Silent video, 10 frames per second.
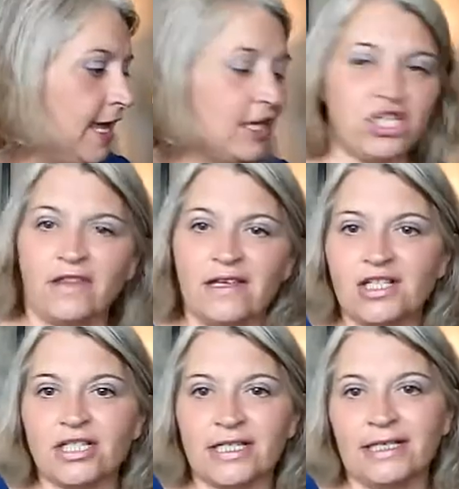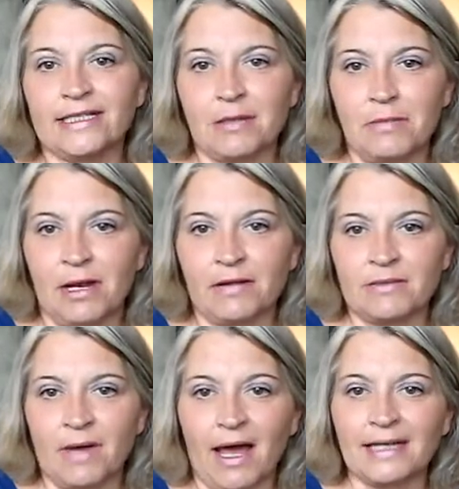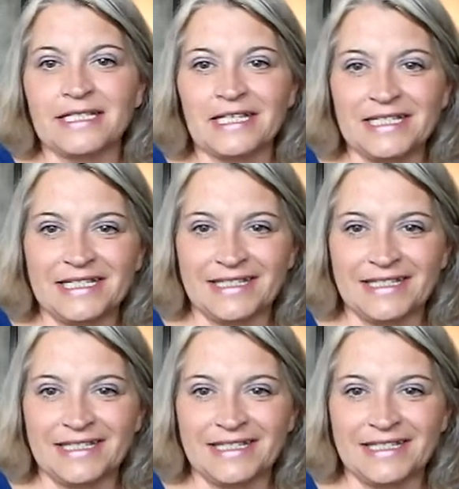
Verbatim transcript: and she thinks she's getting something out of these boxes.